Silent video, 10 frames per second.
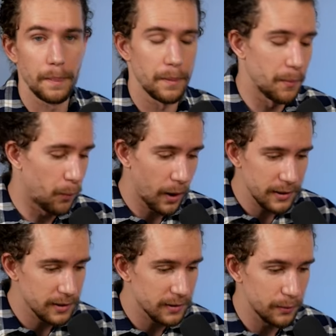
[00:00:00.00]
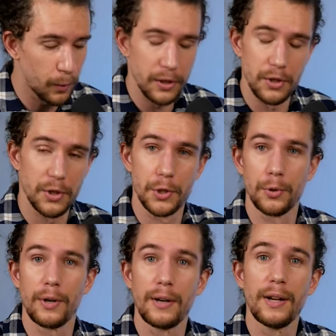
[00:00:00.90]
the, what is what
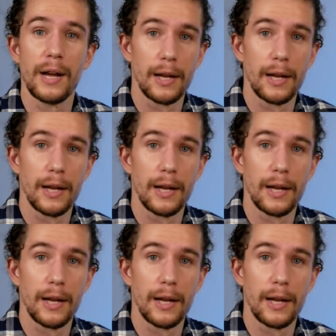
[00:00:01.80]
Yeshua